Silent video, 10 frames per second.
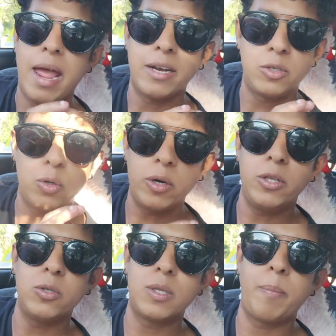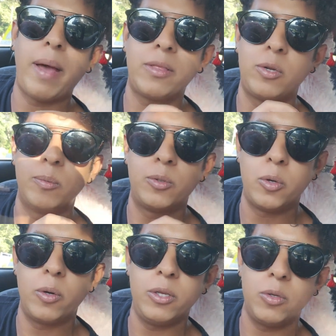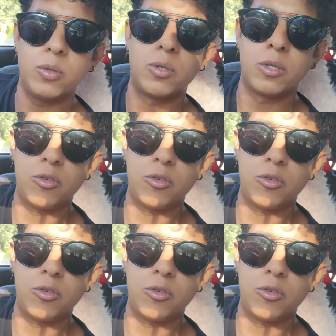and don't use the bathroom, don't use